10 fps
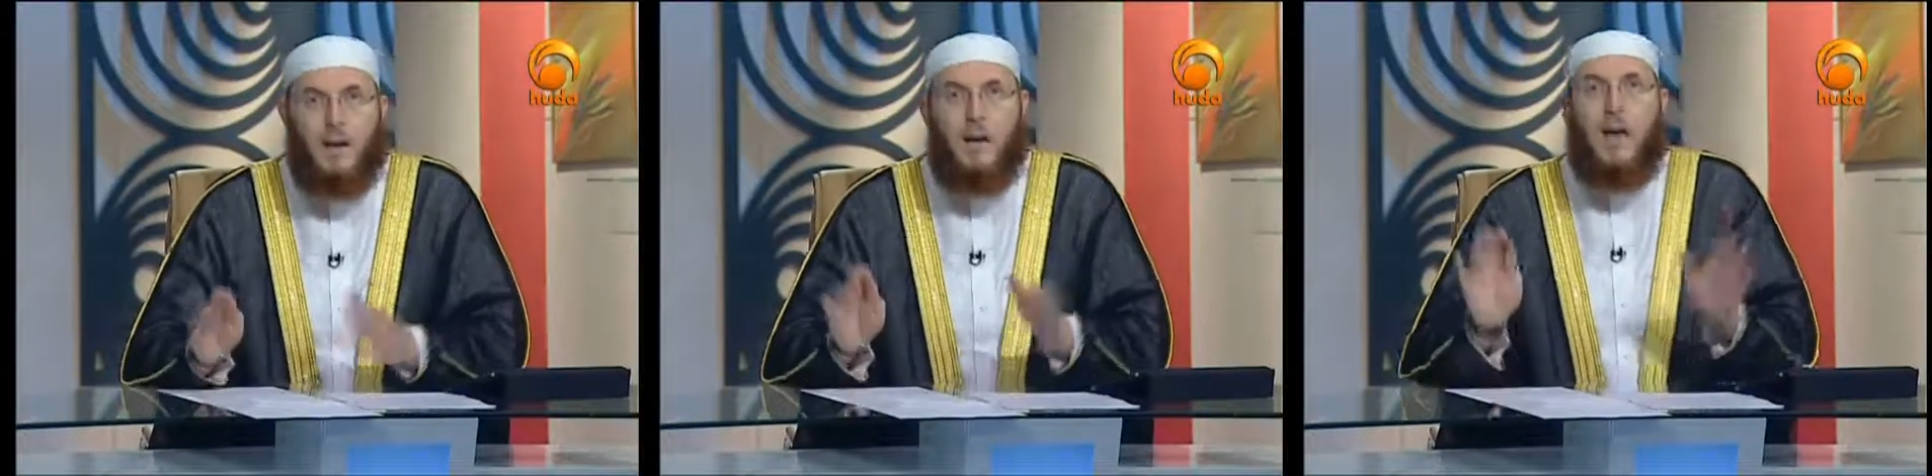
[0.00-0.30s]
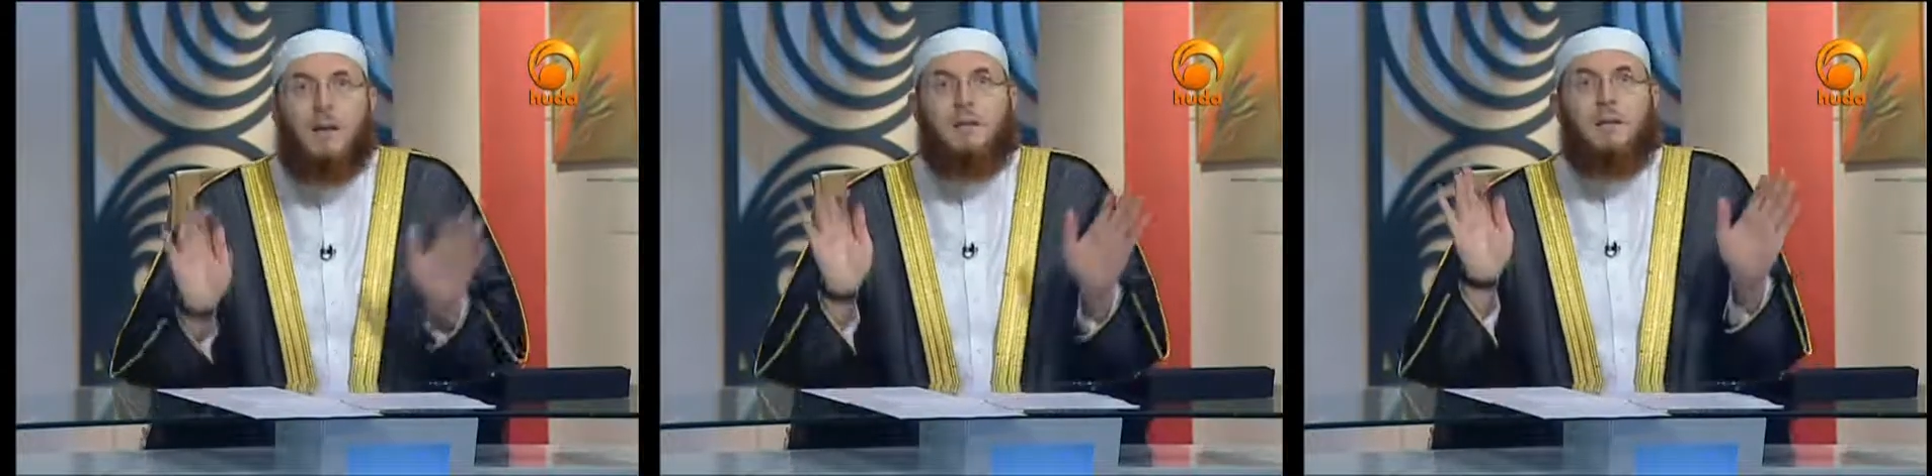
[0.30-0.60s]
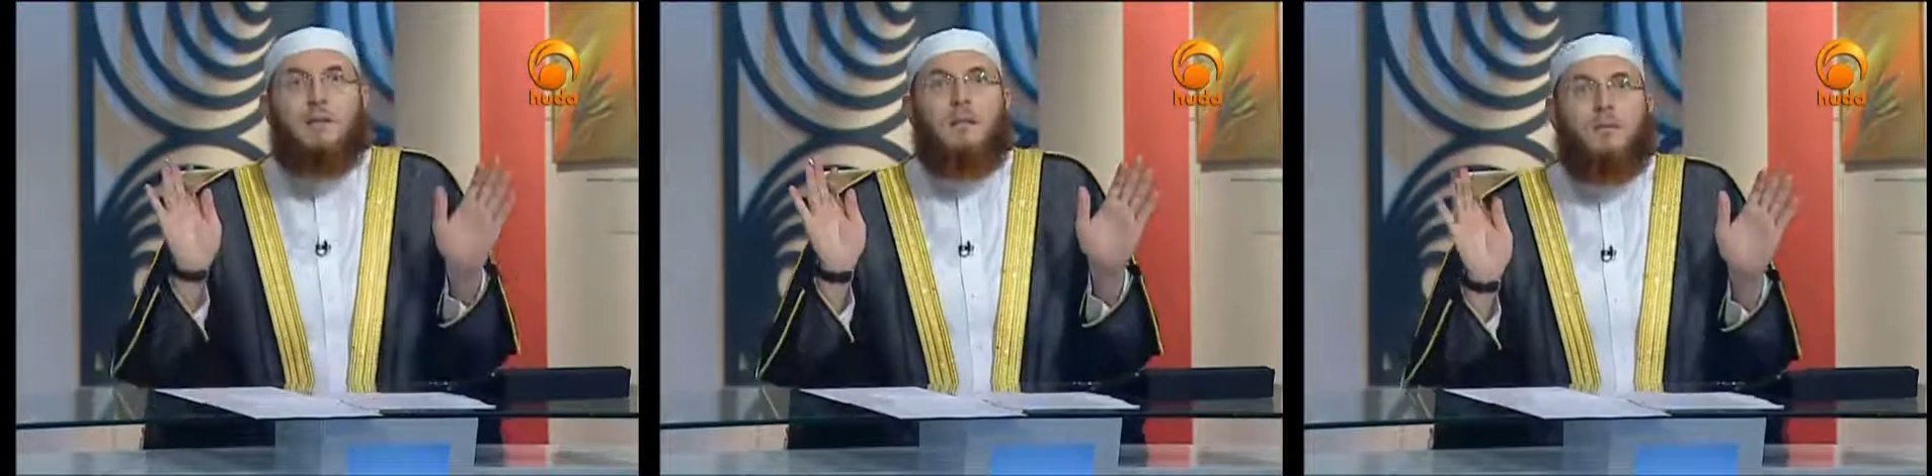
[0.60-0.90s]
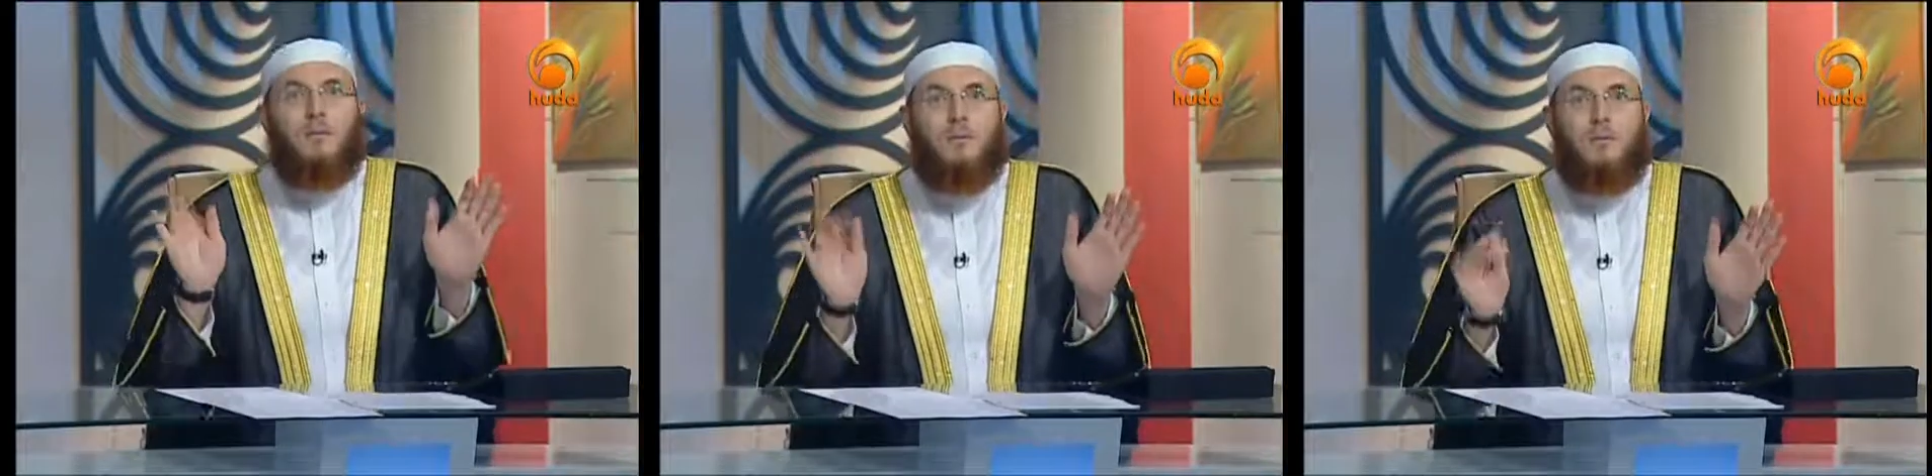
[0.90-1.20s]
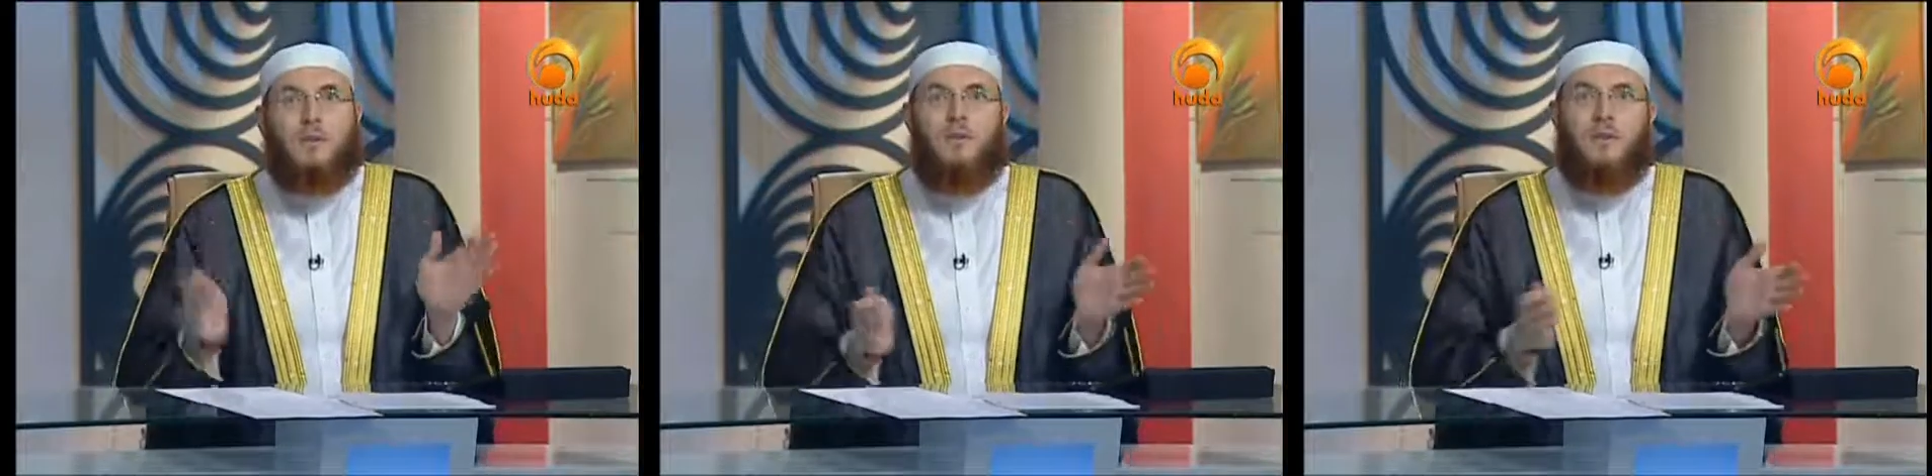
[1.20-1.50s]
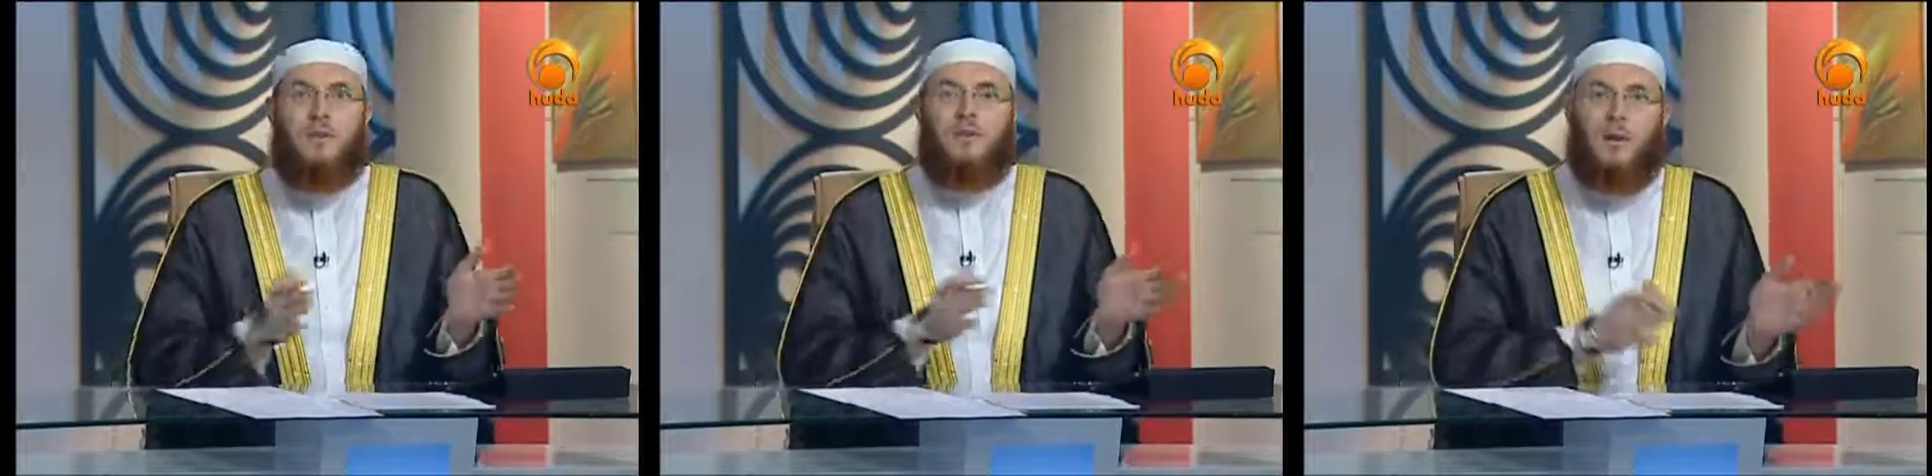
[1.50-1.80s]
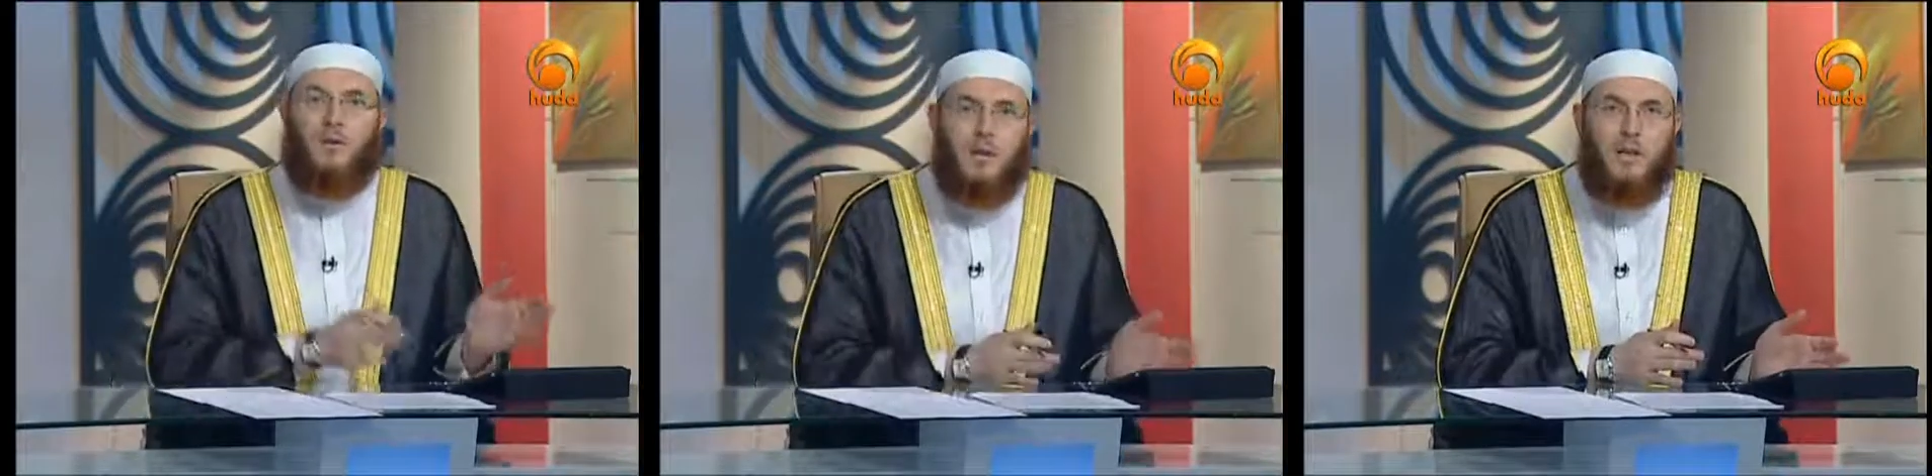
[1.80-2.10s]
That has nothing to do with living in
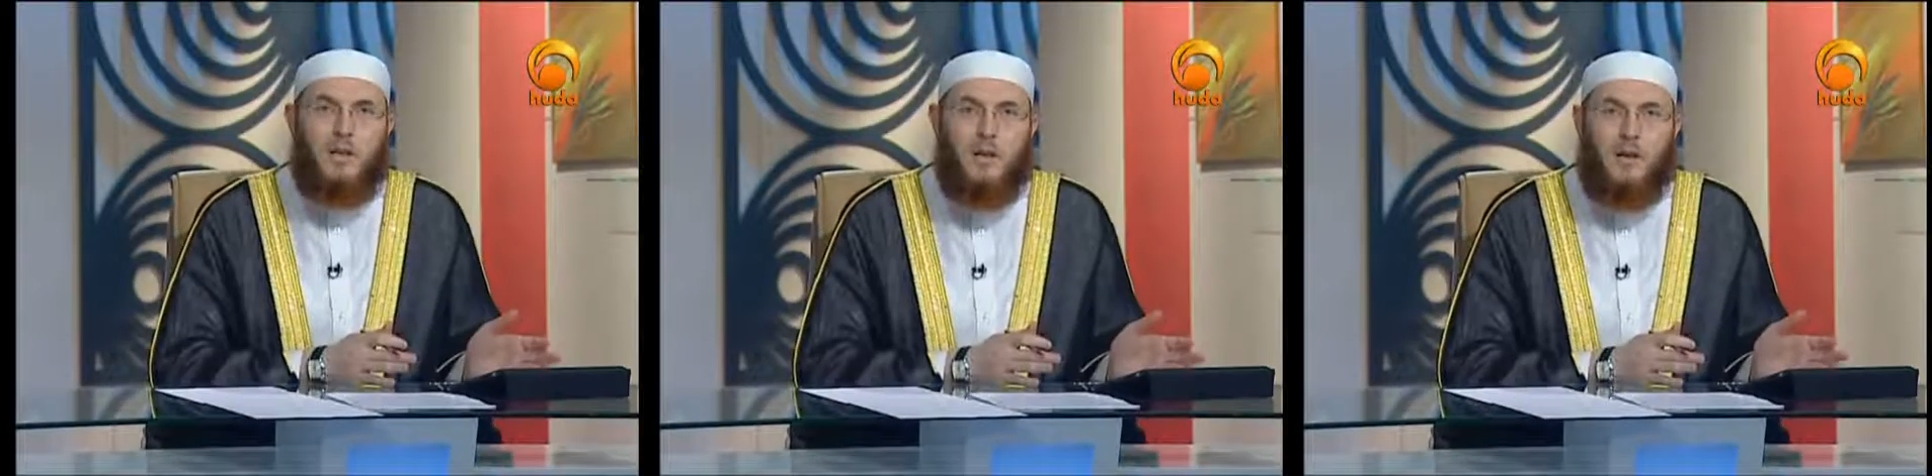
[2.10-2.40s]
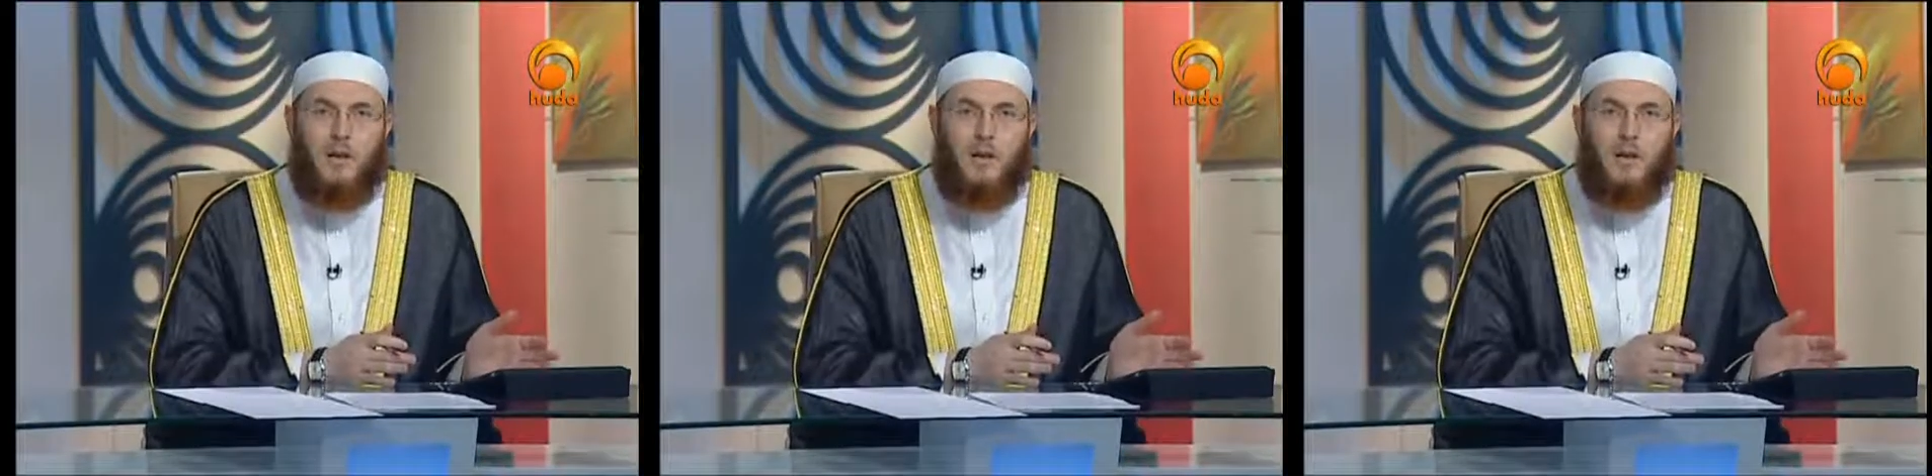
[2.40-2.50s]
Saudi,